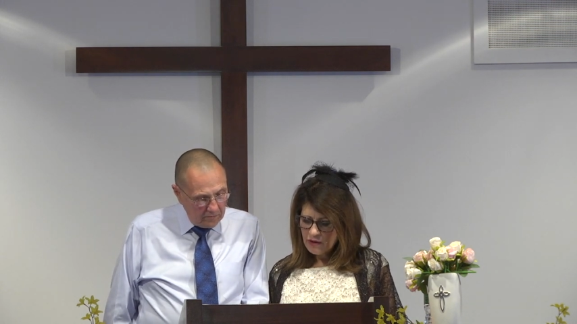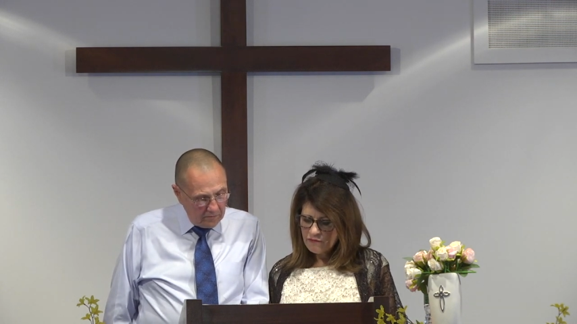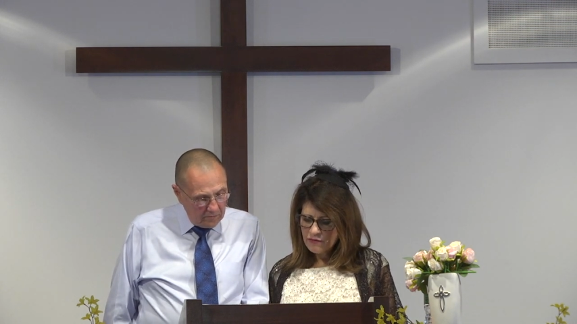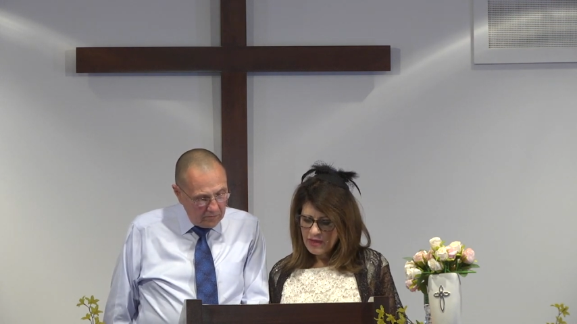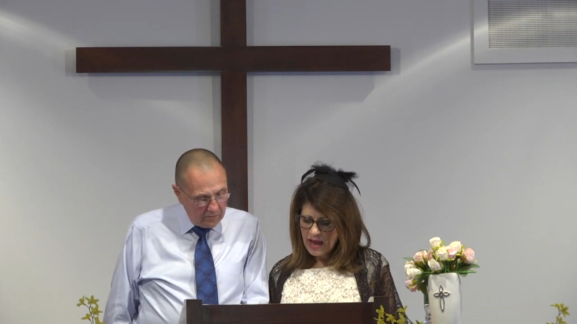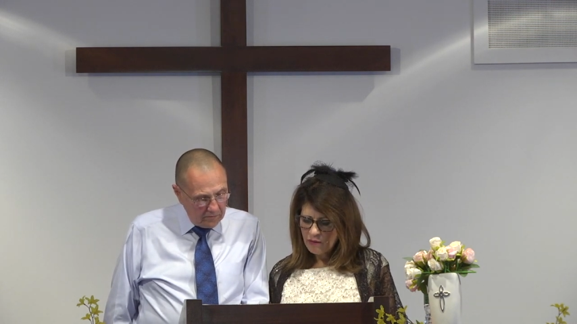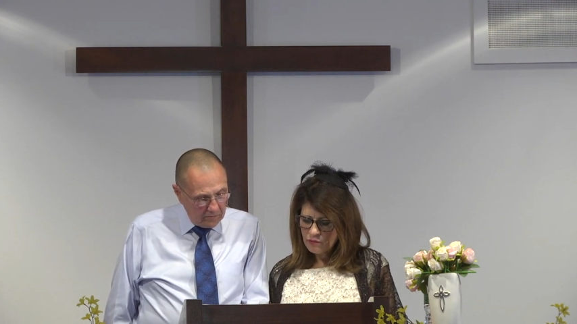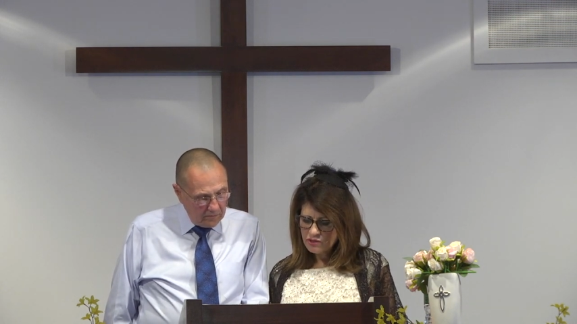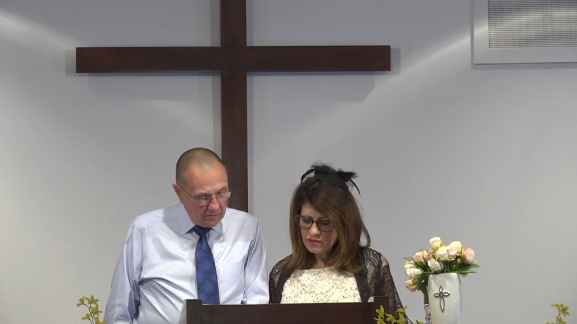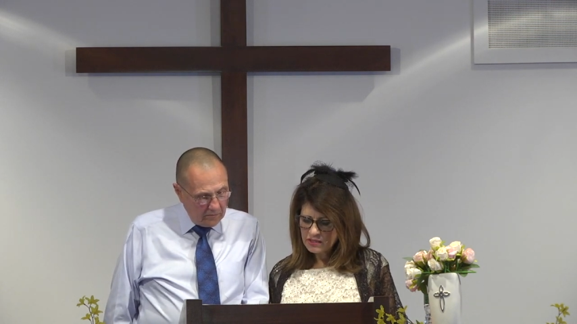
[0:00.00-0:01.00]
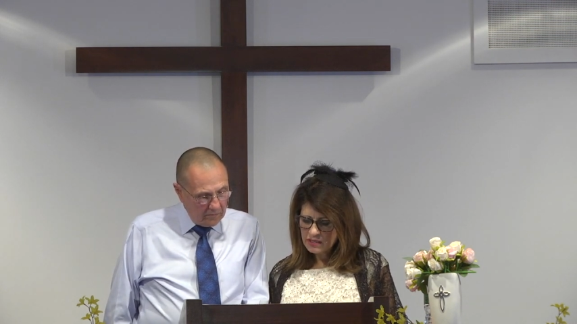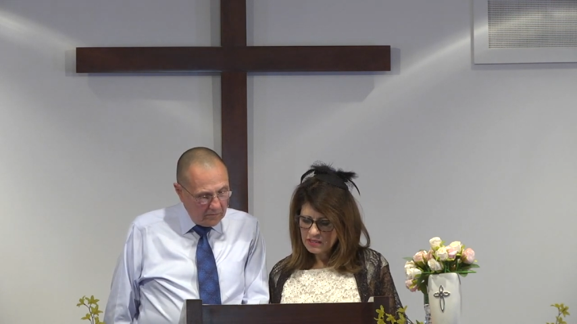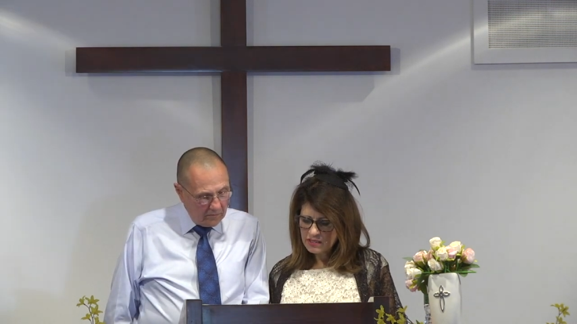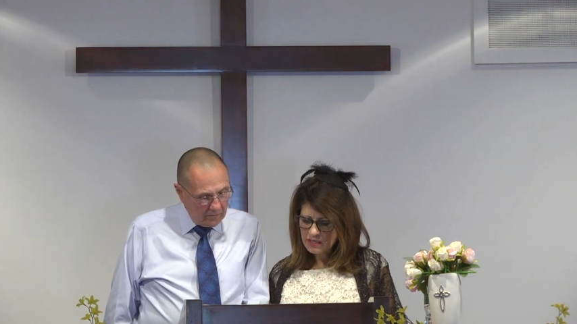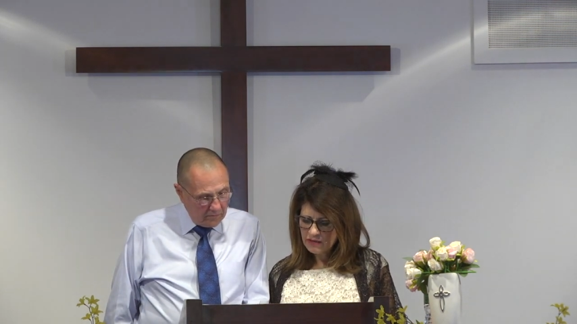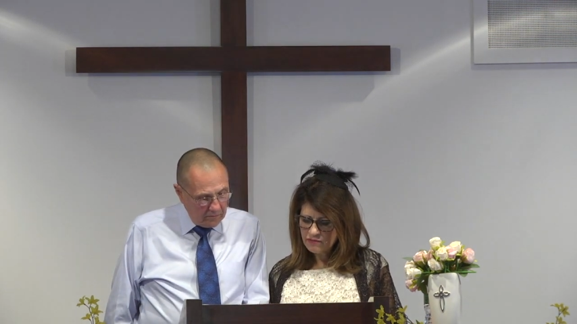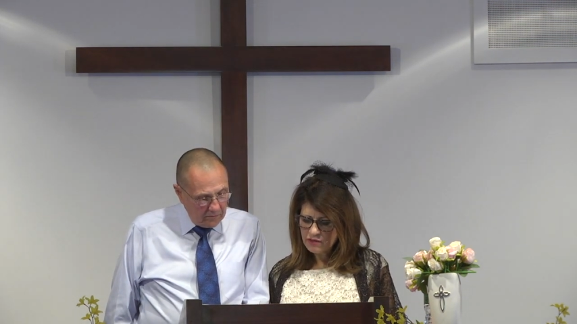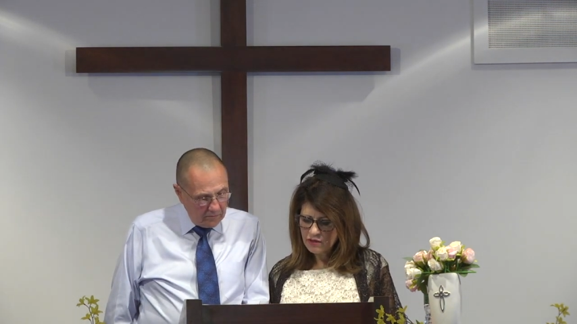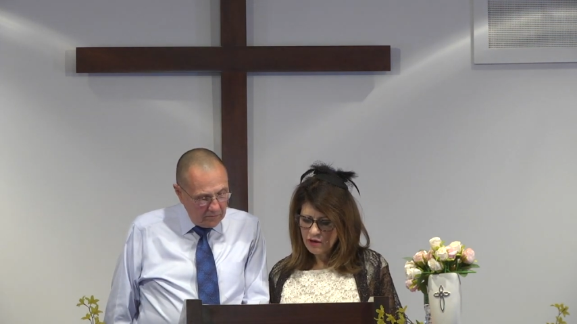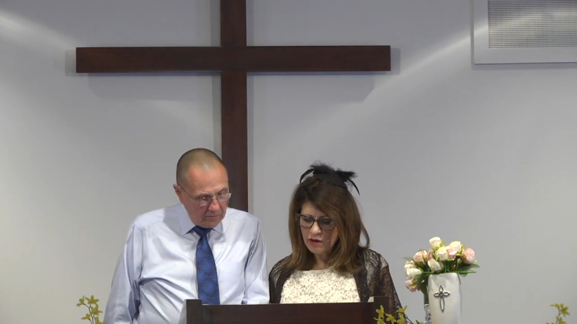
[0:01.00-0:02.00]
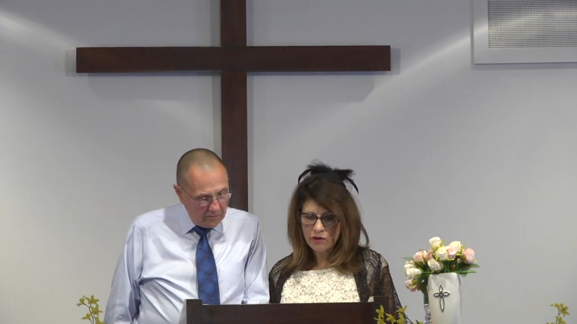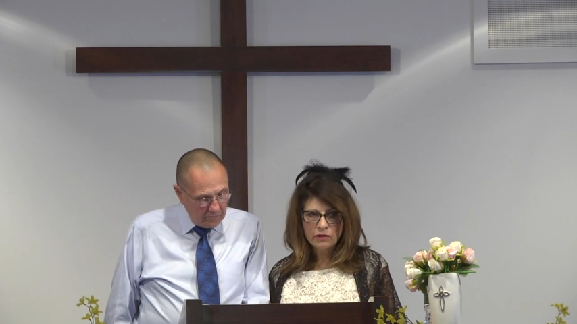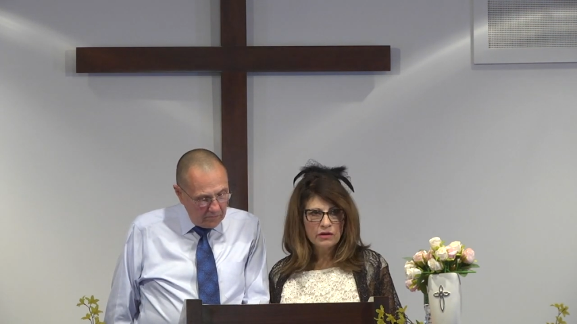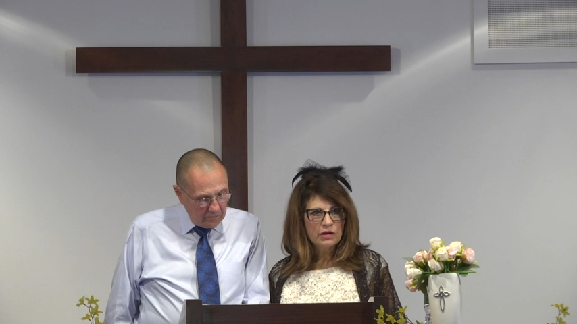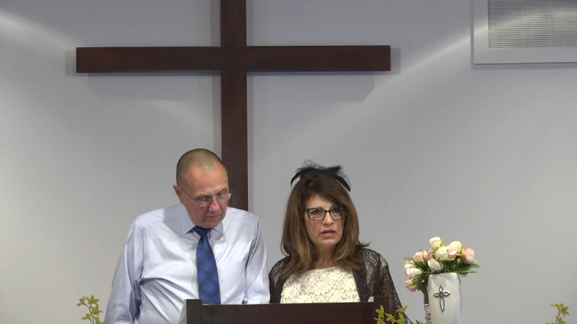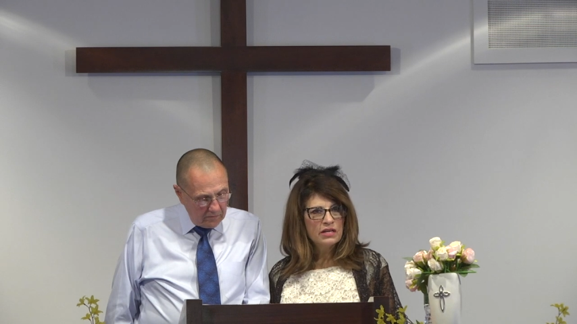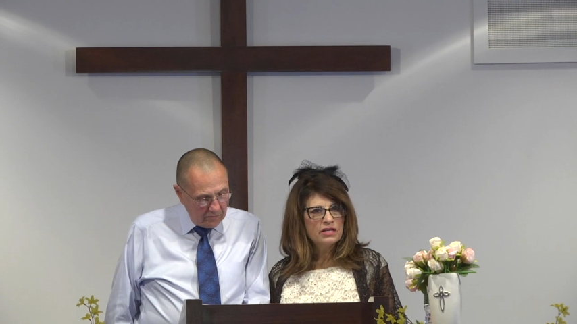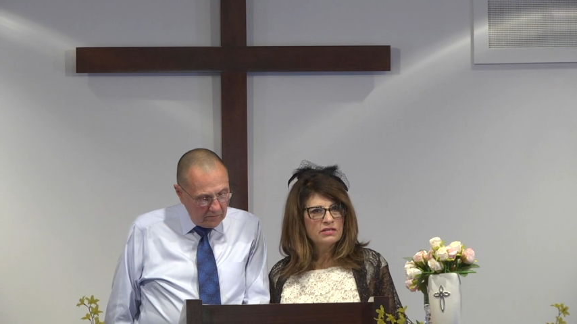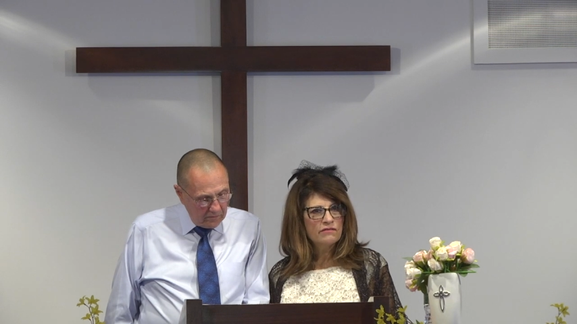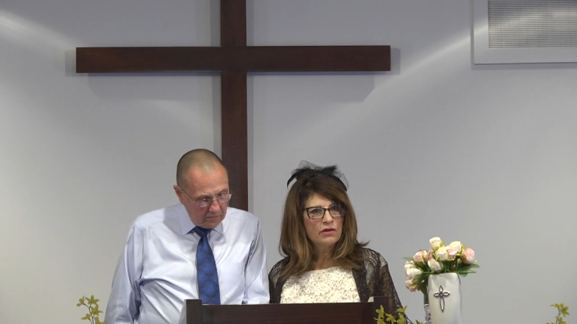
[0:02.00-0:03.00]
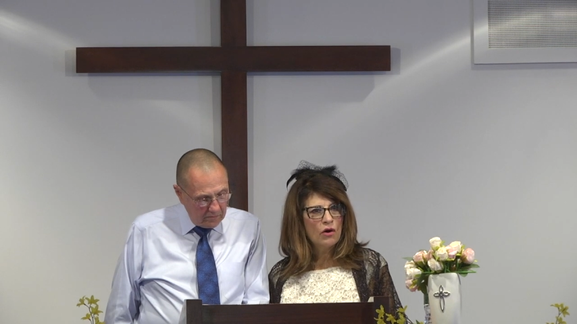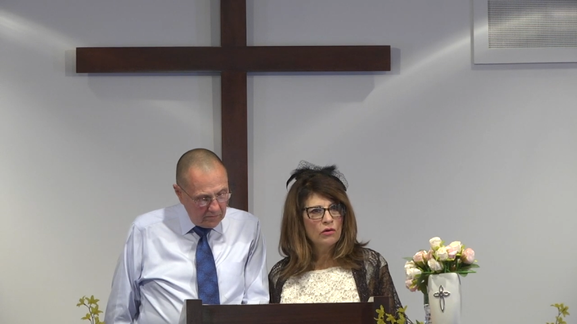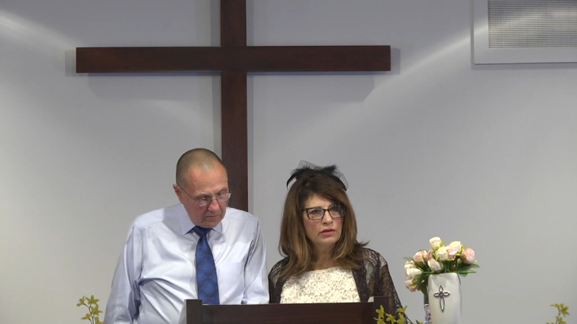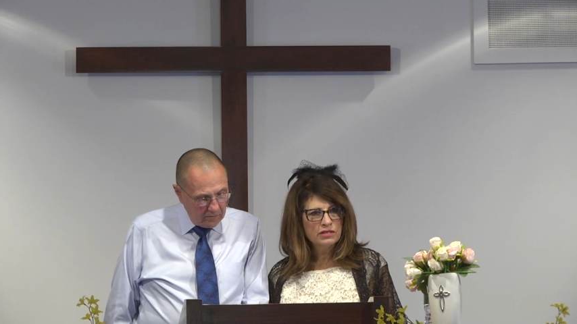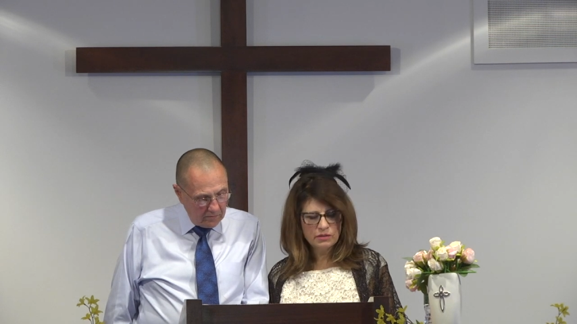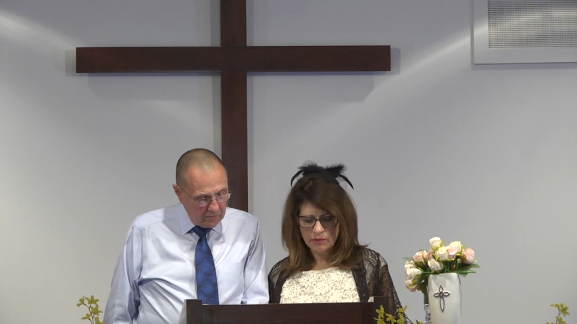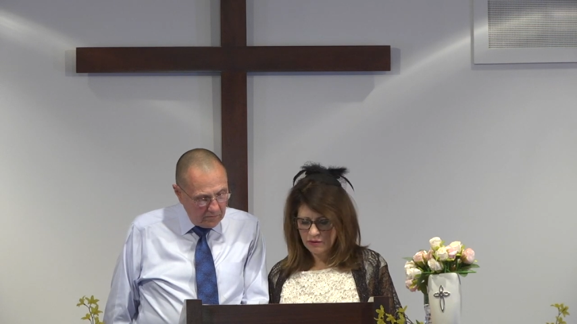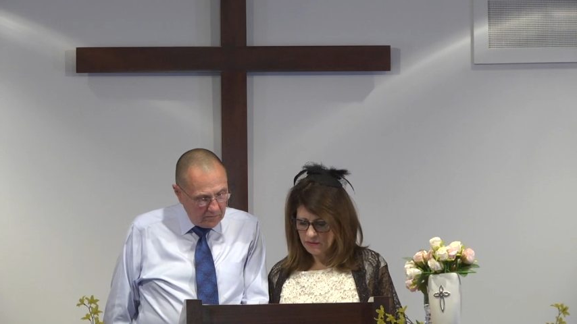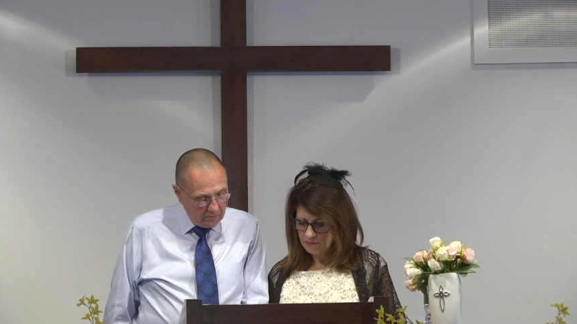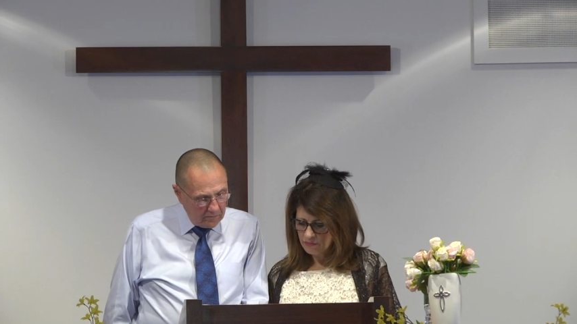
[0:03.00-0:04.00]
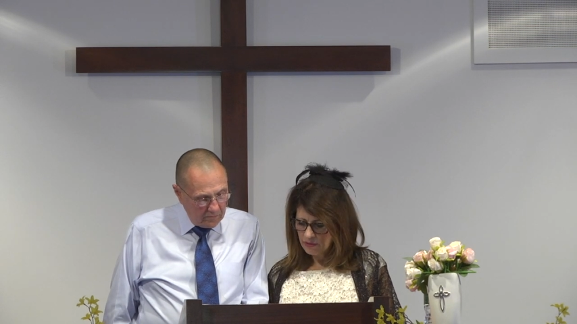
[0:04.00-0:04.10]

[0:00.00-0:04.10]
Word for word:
Speaker 1: for that which is conceived in her is of the Holy Spirit.